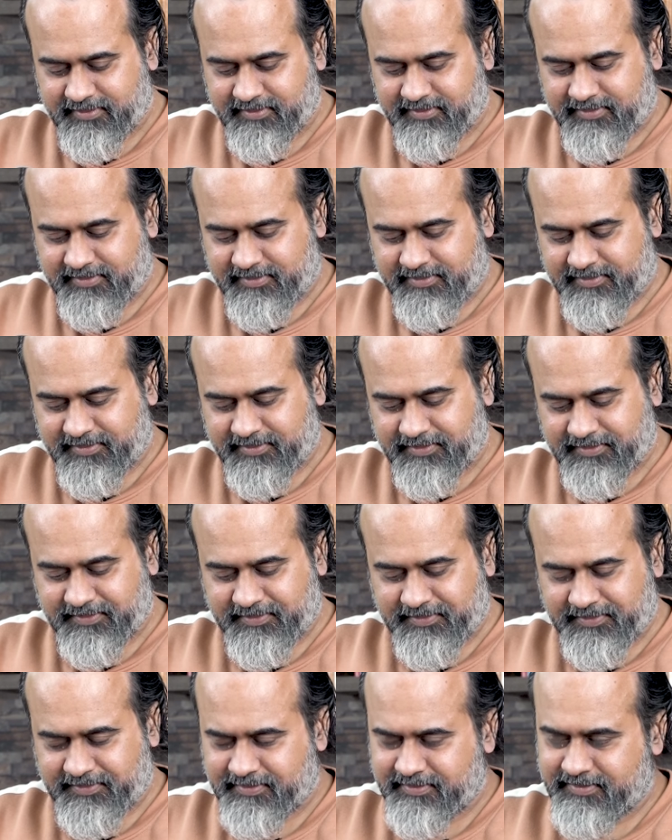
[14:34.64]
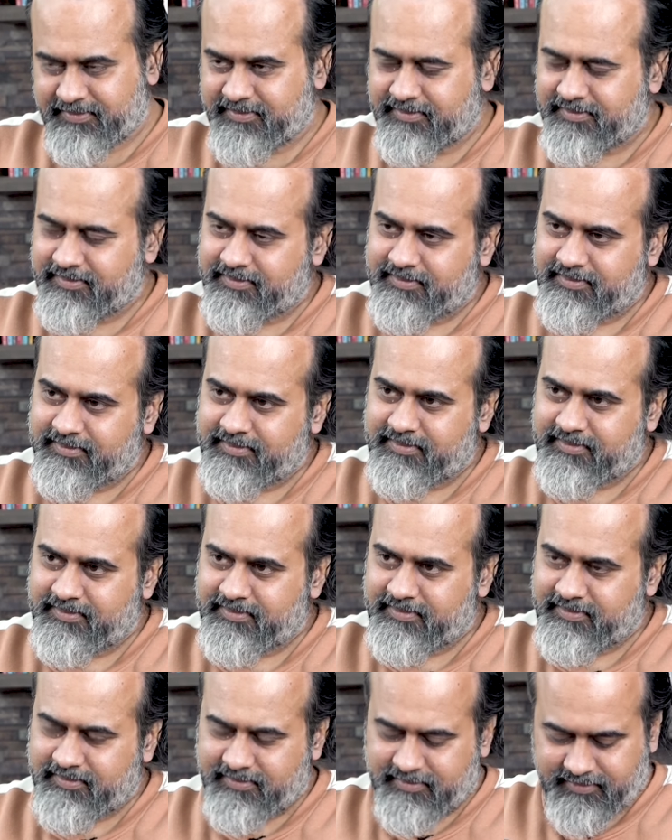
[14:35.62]

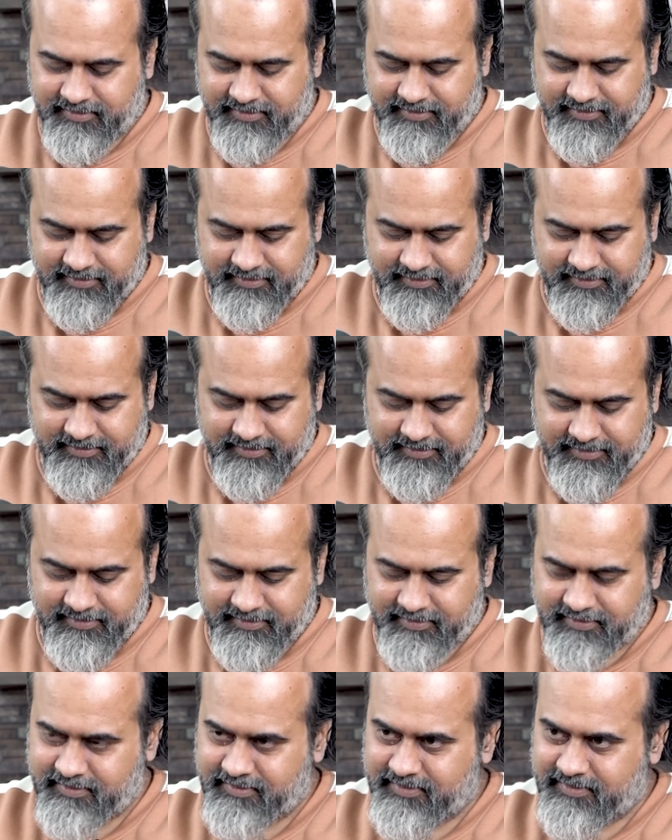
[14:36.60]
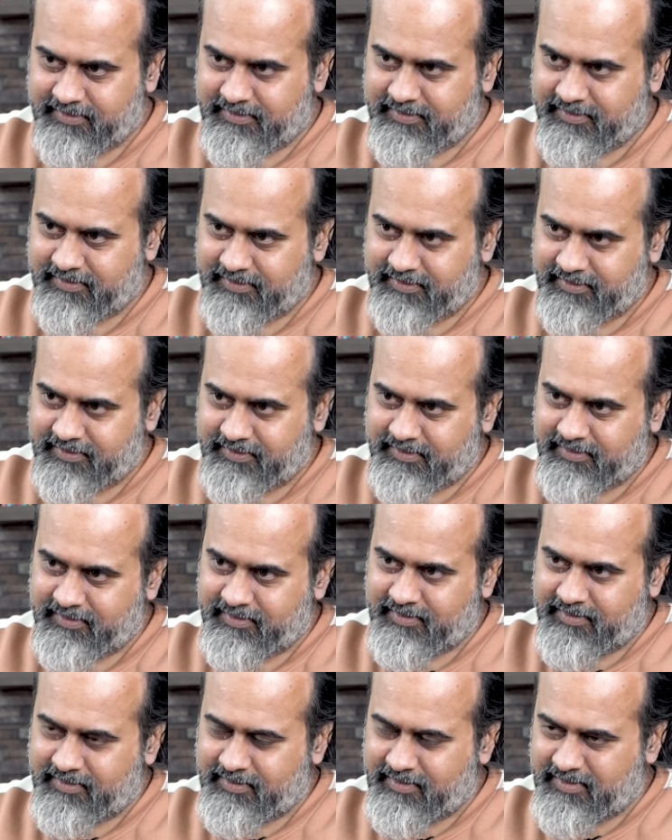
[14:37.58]

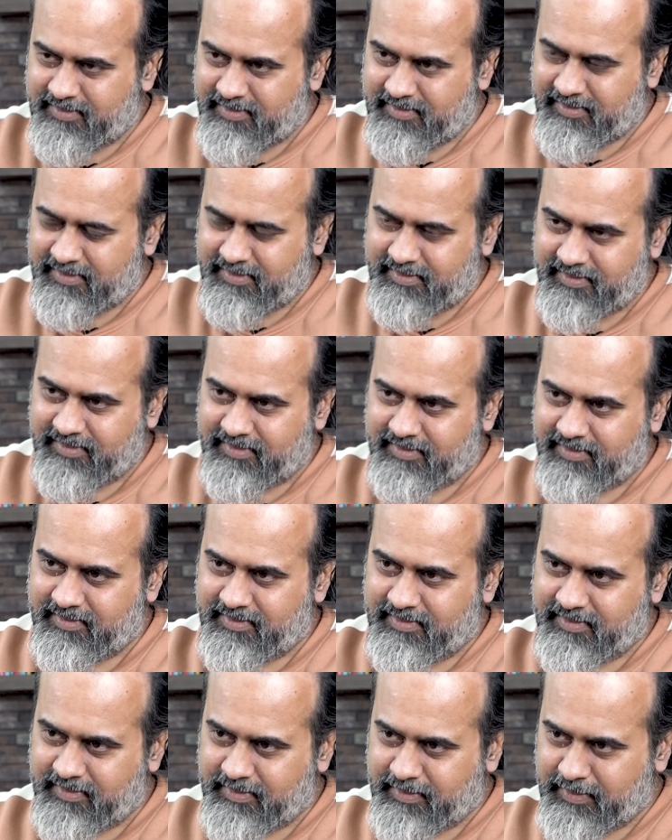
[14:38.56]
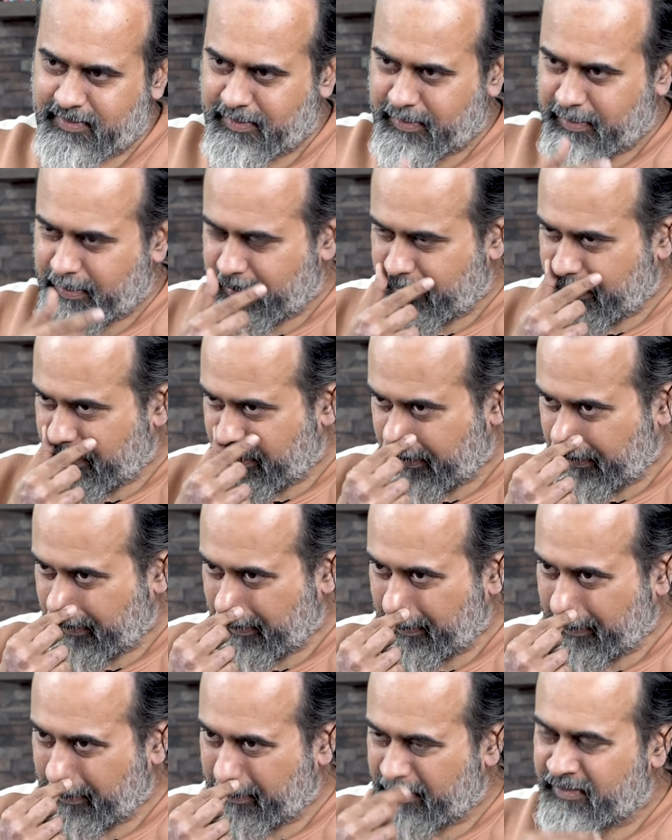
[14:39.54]

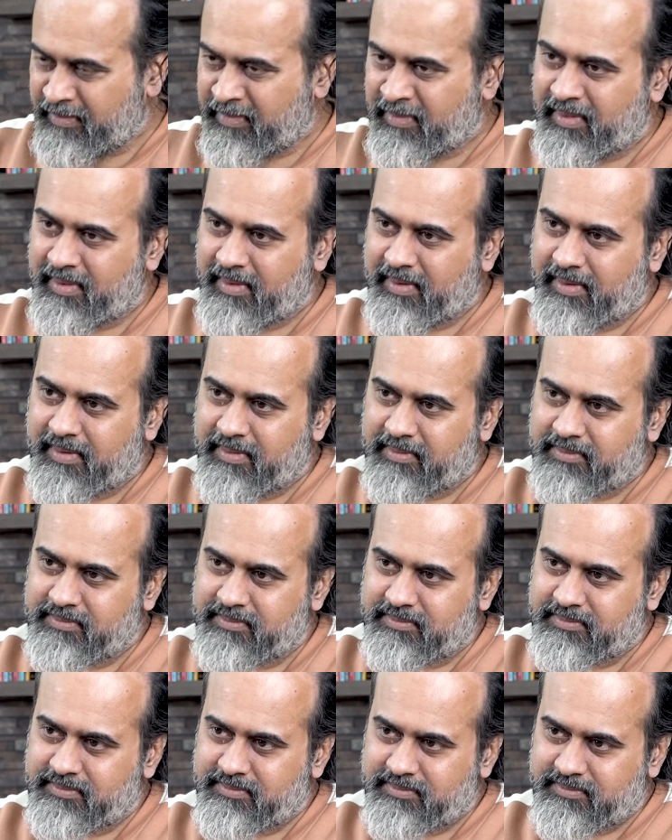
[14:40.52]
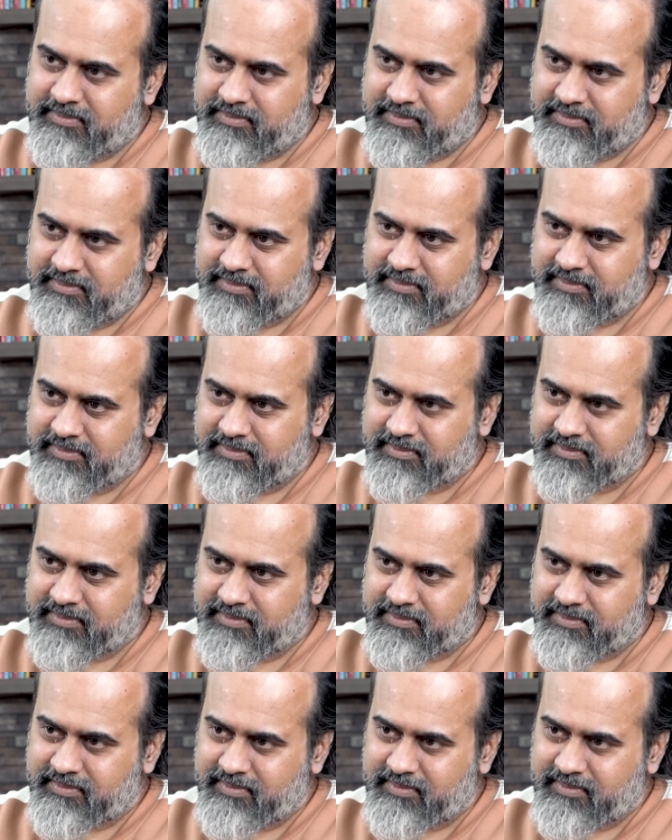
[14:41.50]
[no speech]